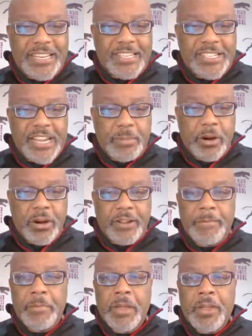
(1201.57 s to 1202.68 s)
an insane
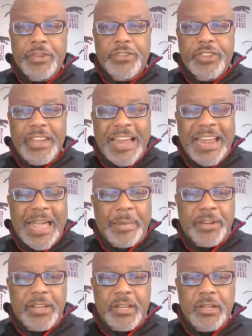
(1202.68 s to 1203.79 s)
market. There's a lot
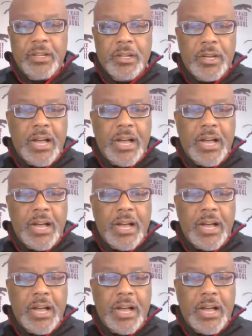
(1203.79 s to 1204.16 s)
happening